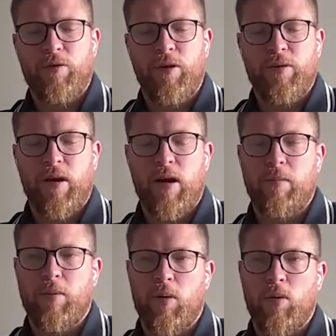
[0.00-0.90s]
So, for
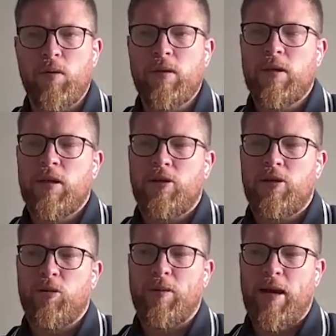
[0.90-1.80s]
example,
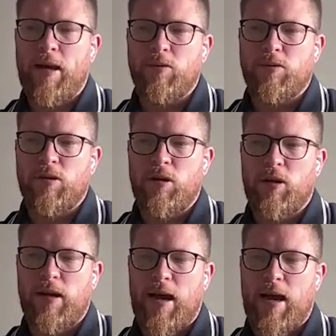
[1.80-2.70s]
you'll be able
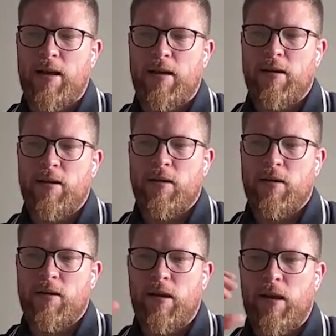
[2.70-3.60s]
to look at,
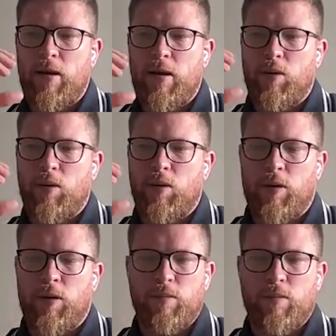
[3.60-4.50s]

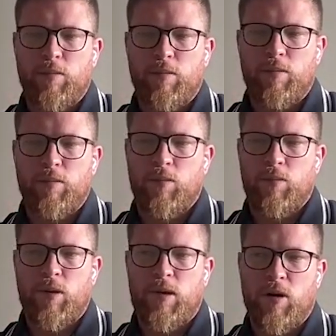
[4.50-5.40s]
you know,
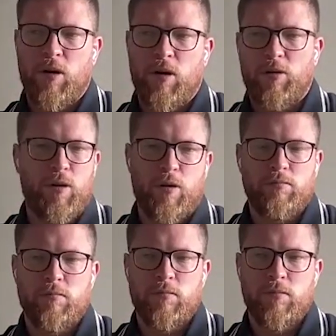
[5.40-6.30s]
we've got,
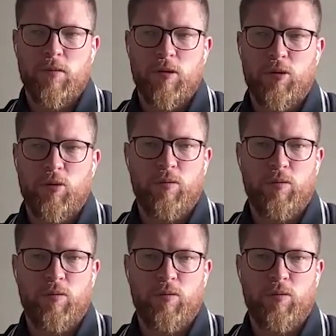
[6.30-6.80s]
you could do